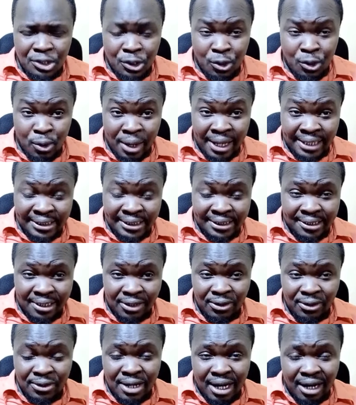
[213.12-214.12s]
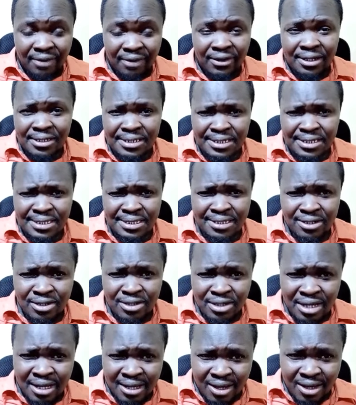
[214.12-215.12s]
You exclude others
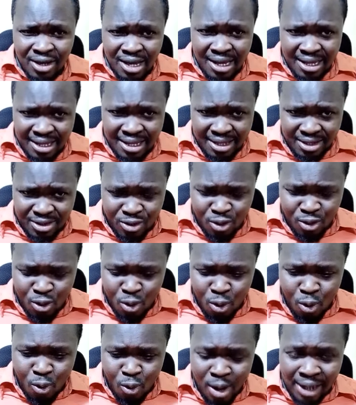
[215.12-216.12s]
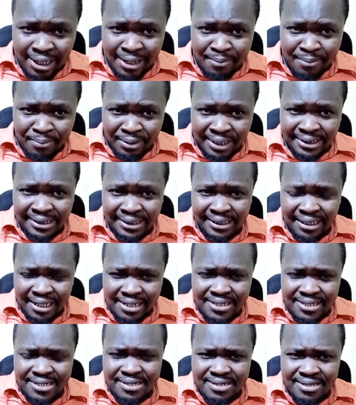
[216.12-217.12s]
while embracing
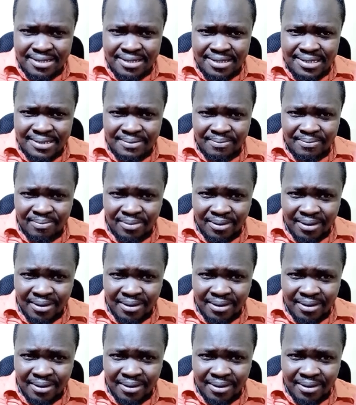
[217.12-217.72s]
others.